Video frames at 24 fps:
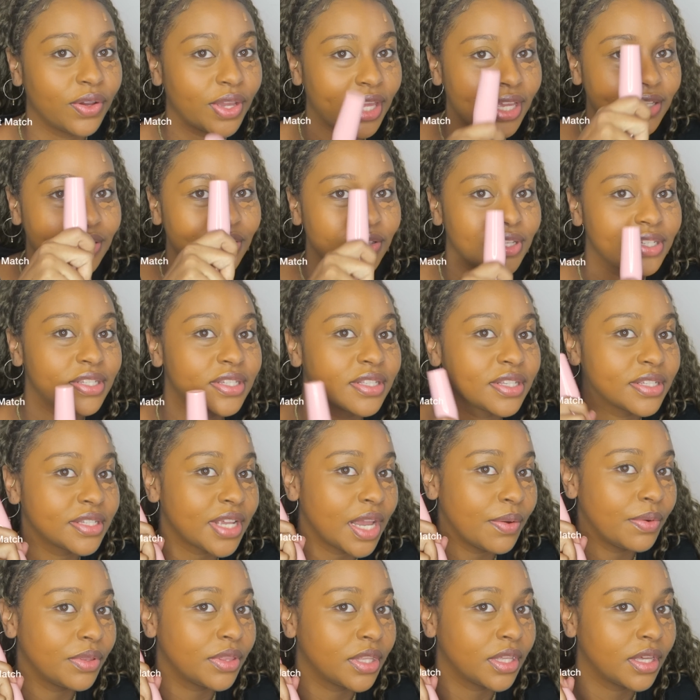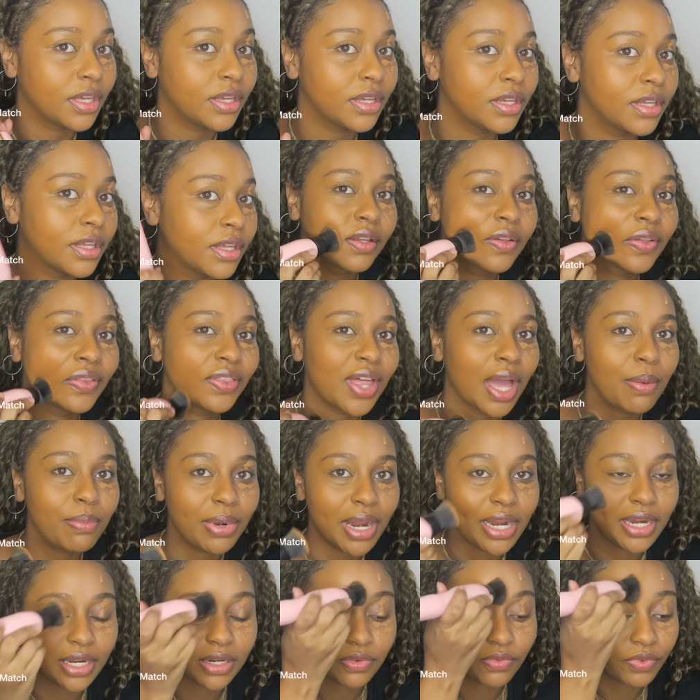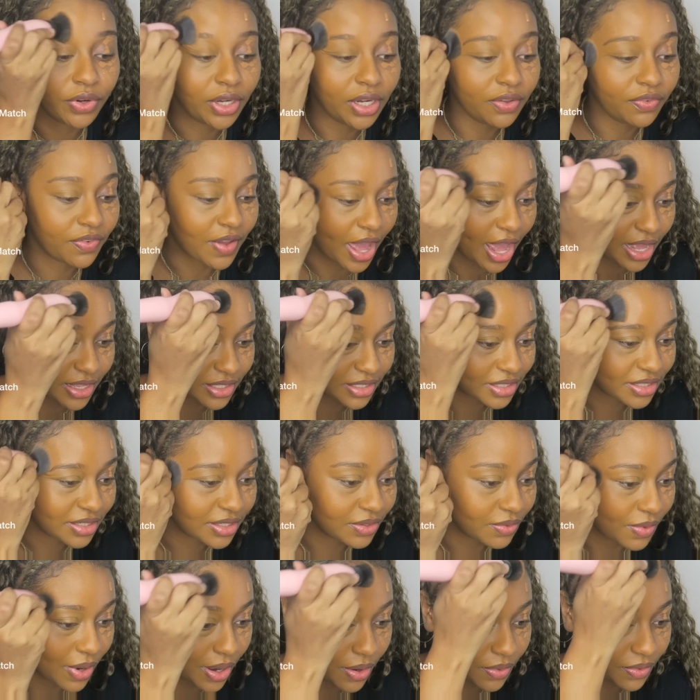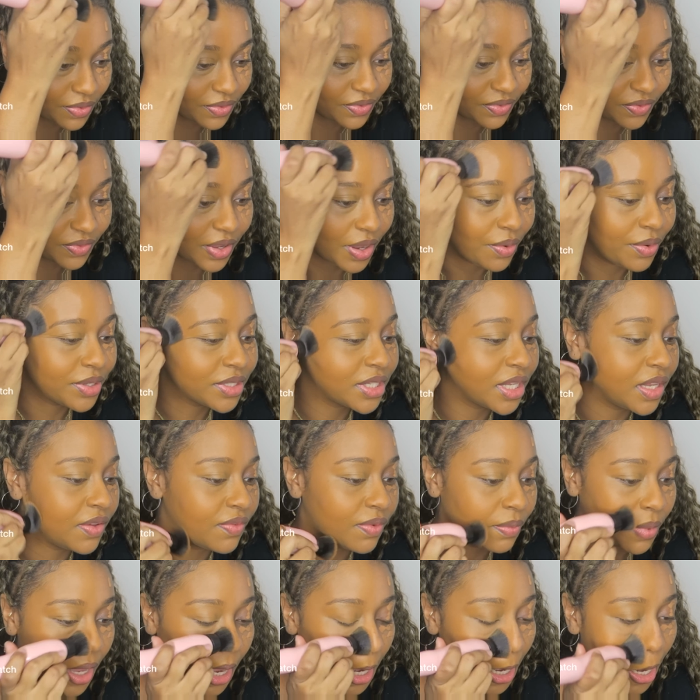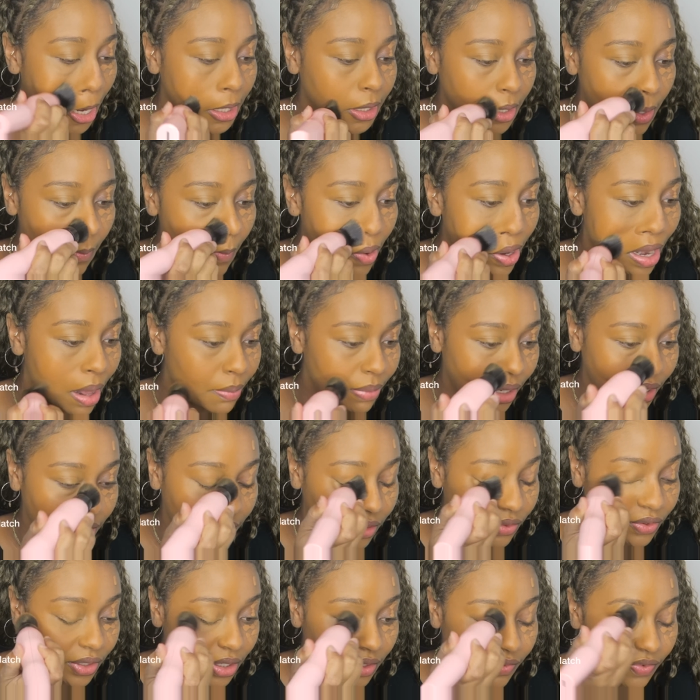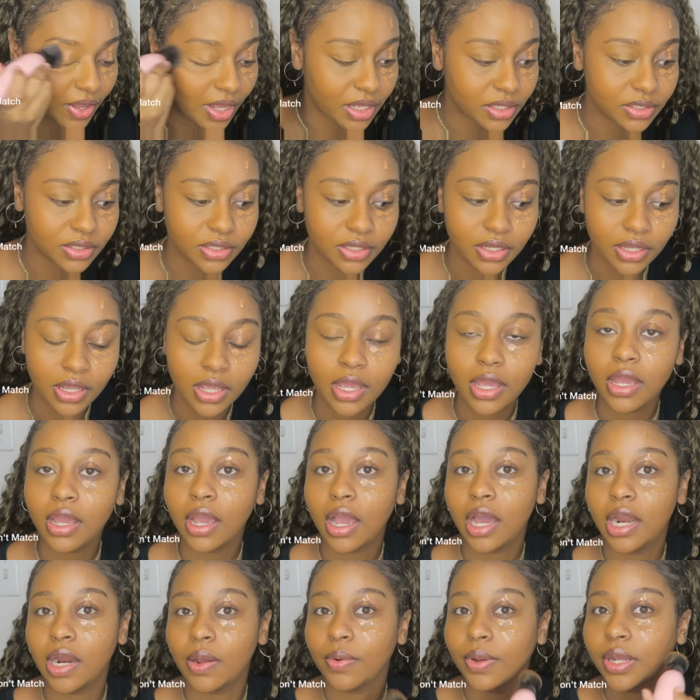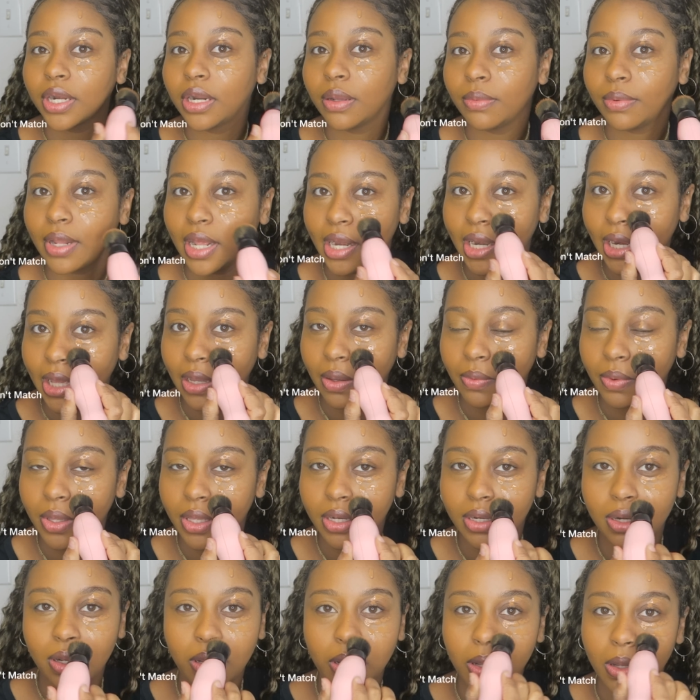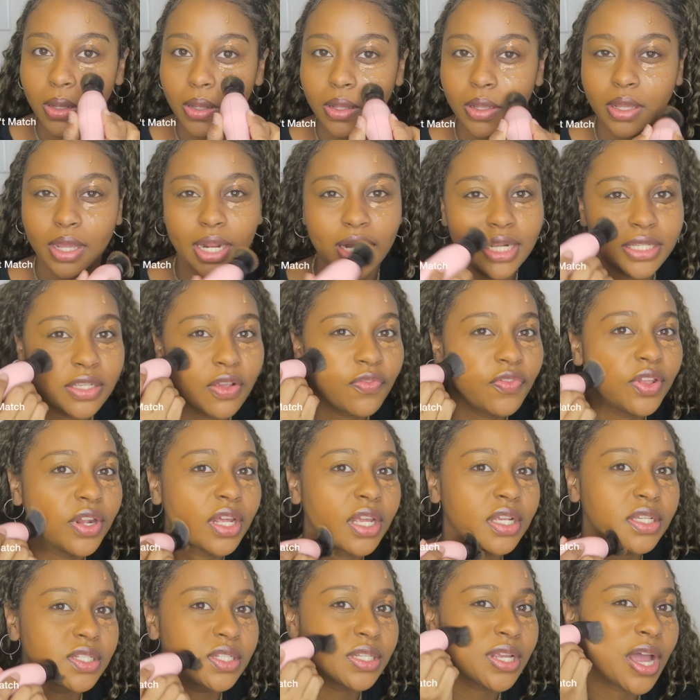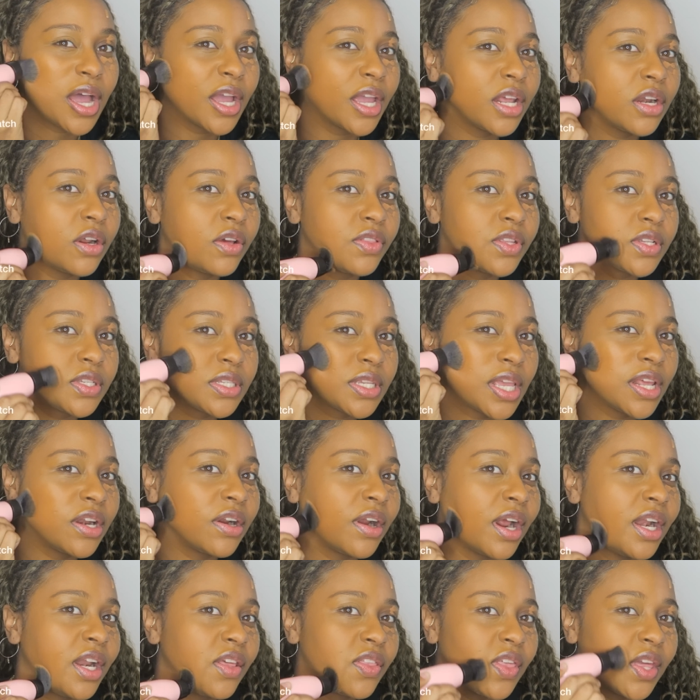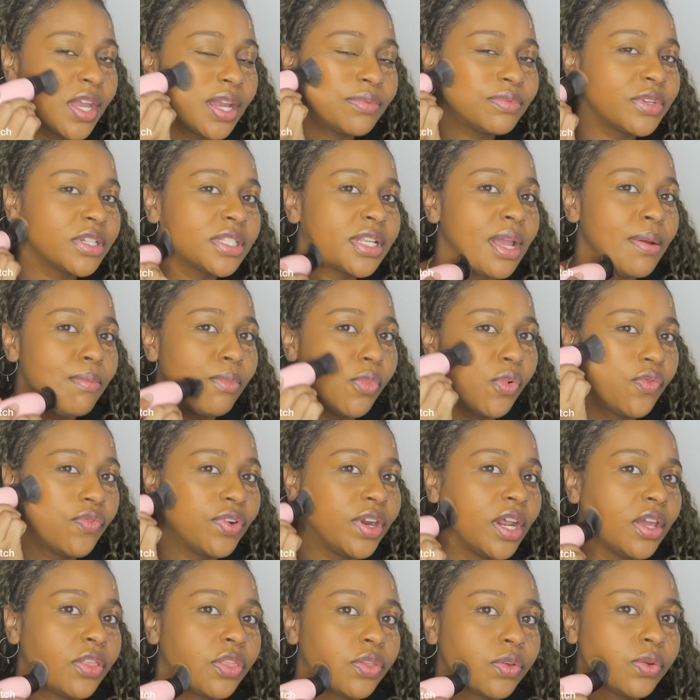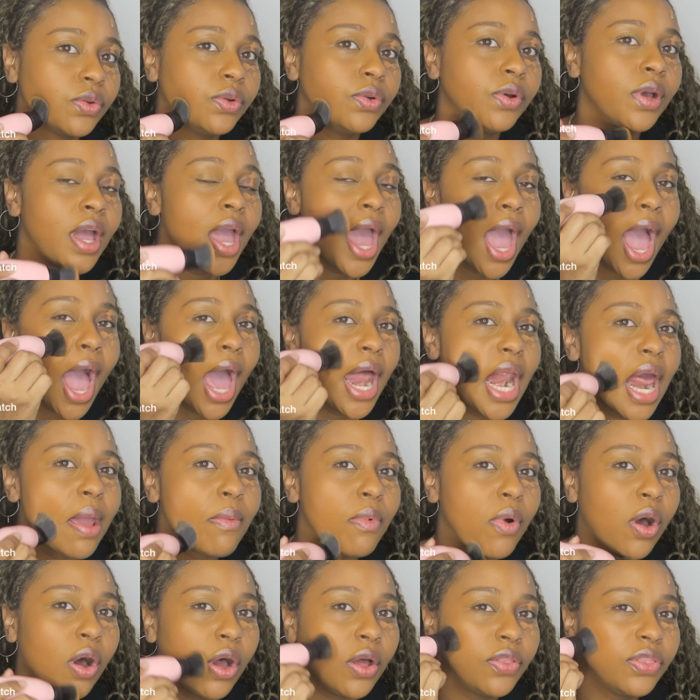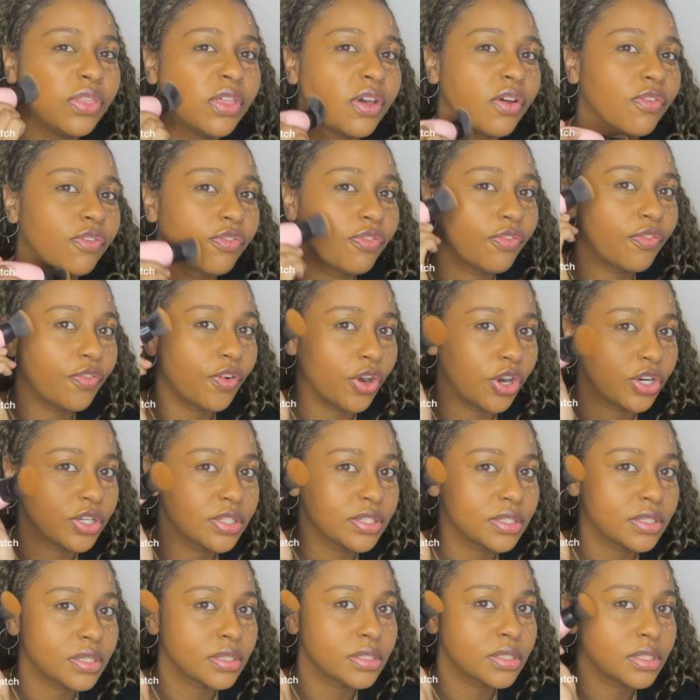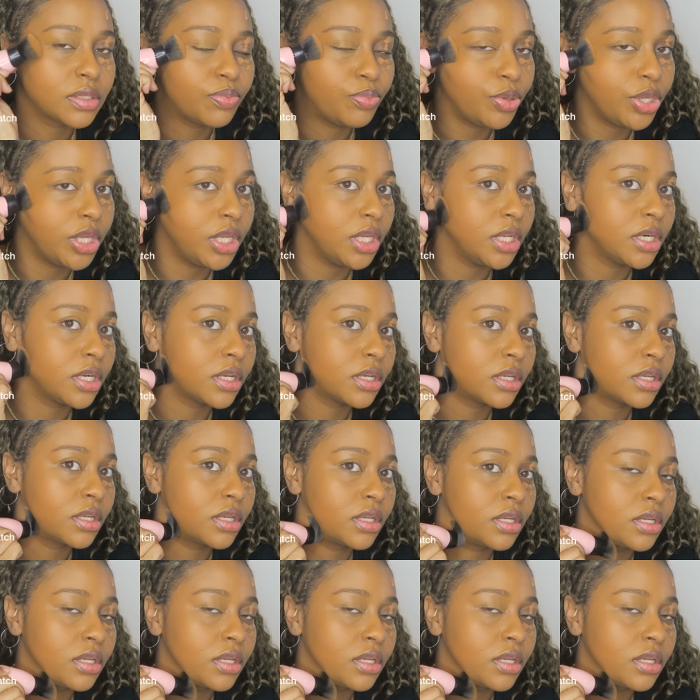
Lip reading: Okay, so this is the side with that blended really fast. Wow, I wasn't even paying attention, but that blended really fast. And now we're gonna blend liquid. It doesn't feel like it's tugging on the skin or anything. I'm just like moving it through, and I'm on the first speed.